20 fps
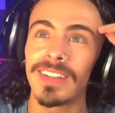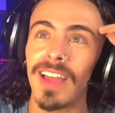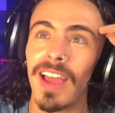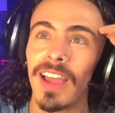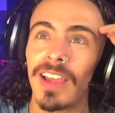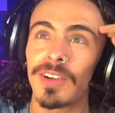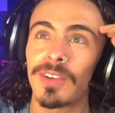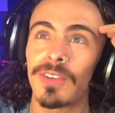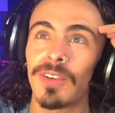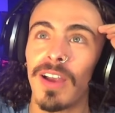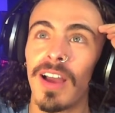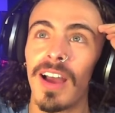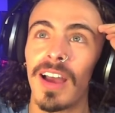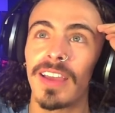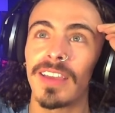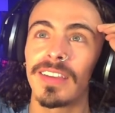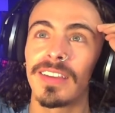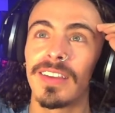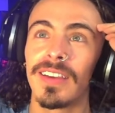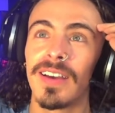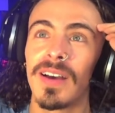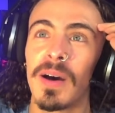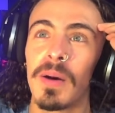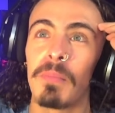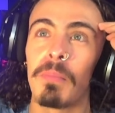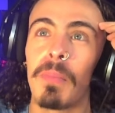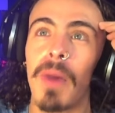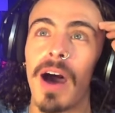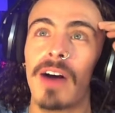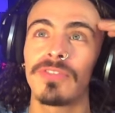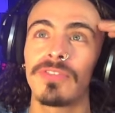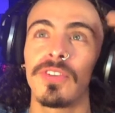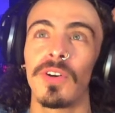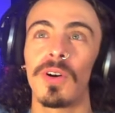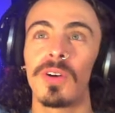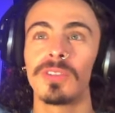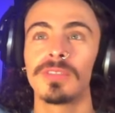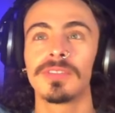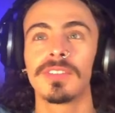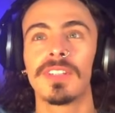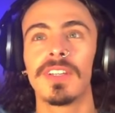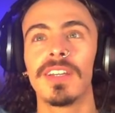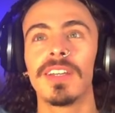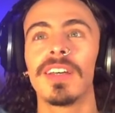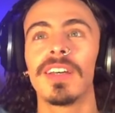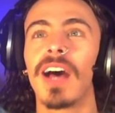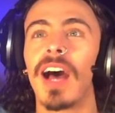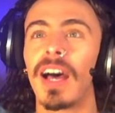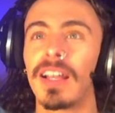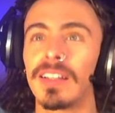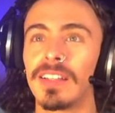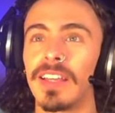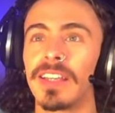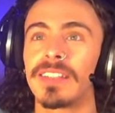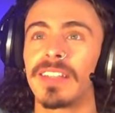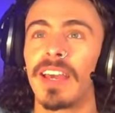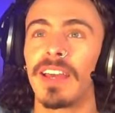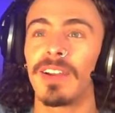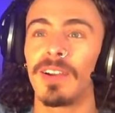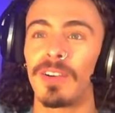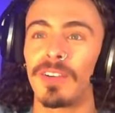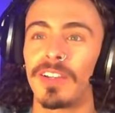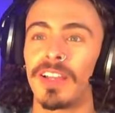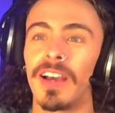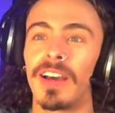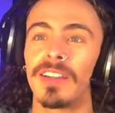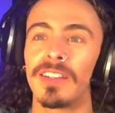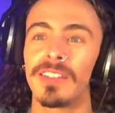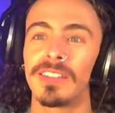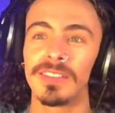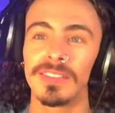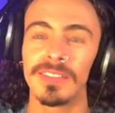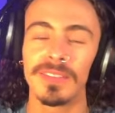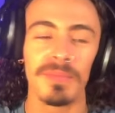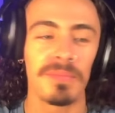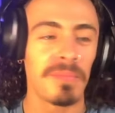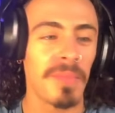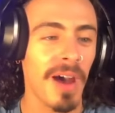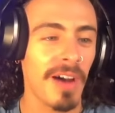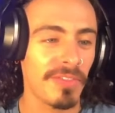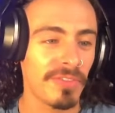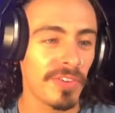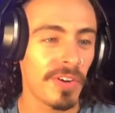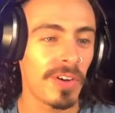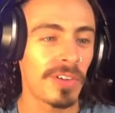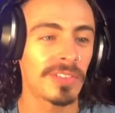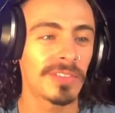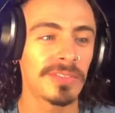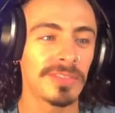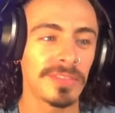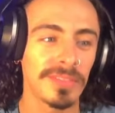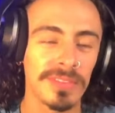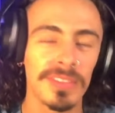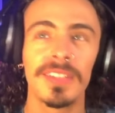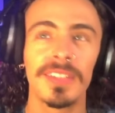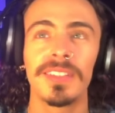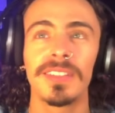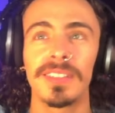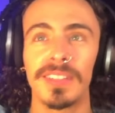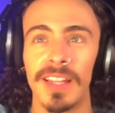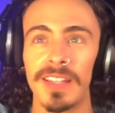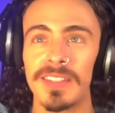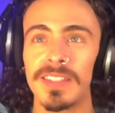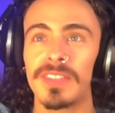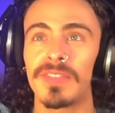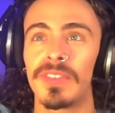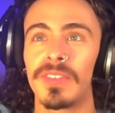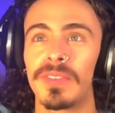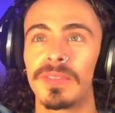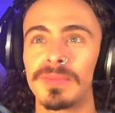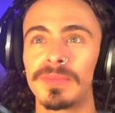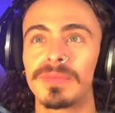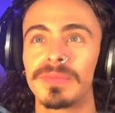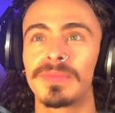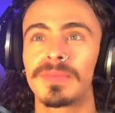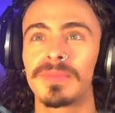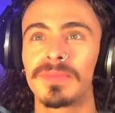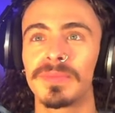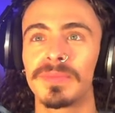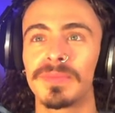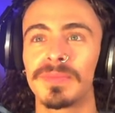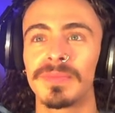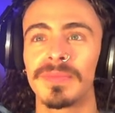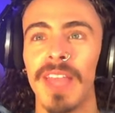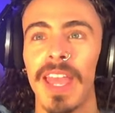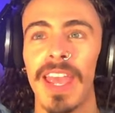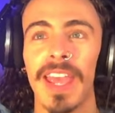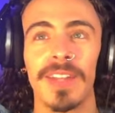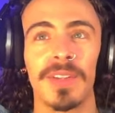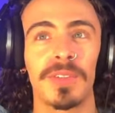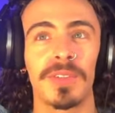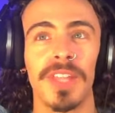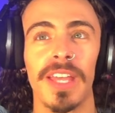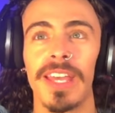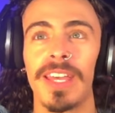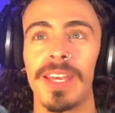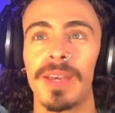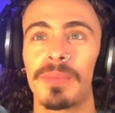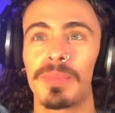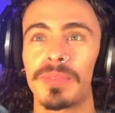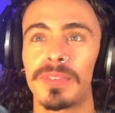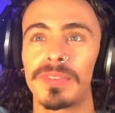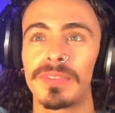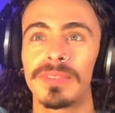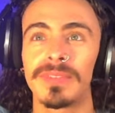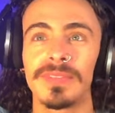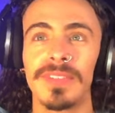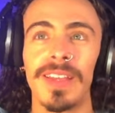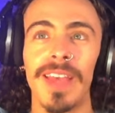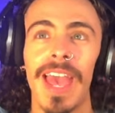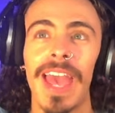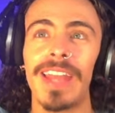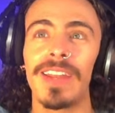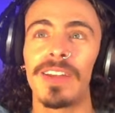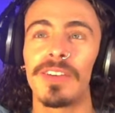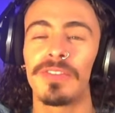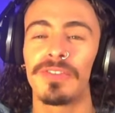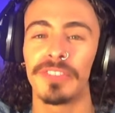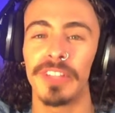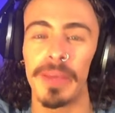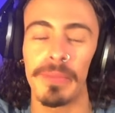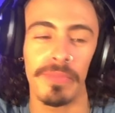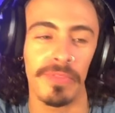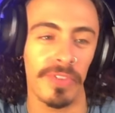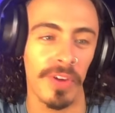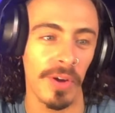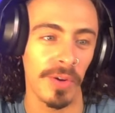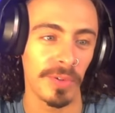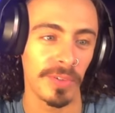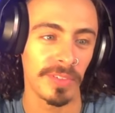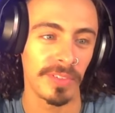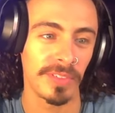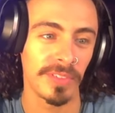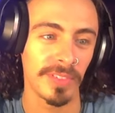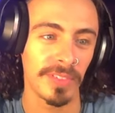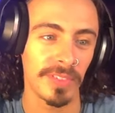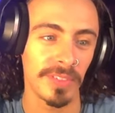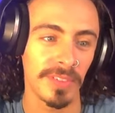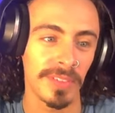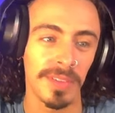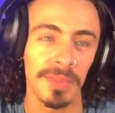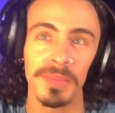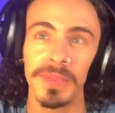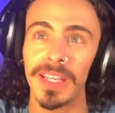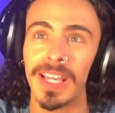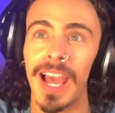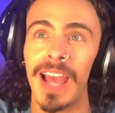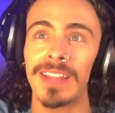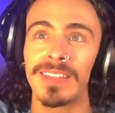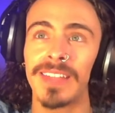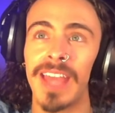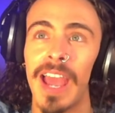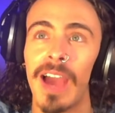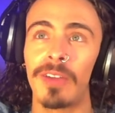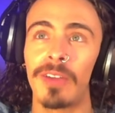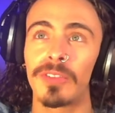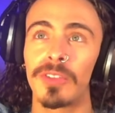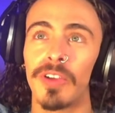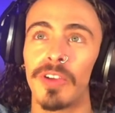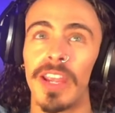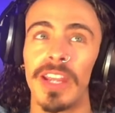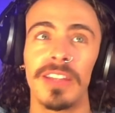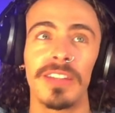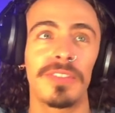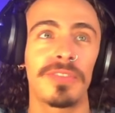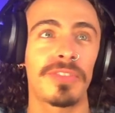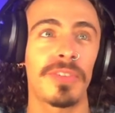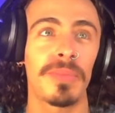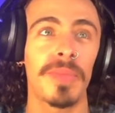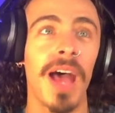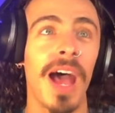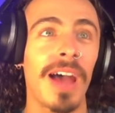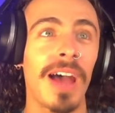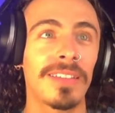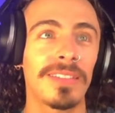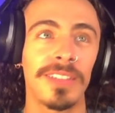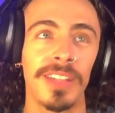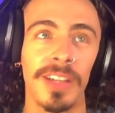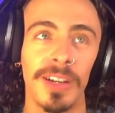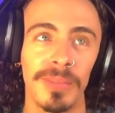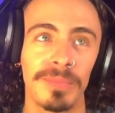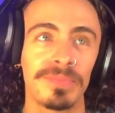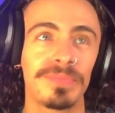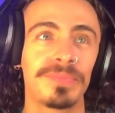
I cry? My fault. I like that, Ariana. My fault. That's even hand on the hip and a flip phone. Like, I downgraded from that. Yup.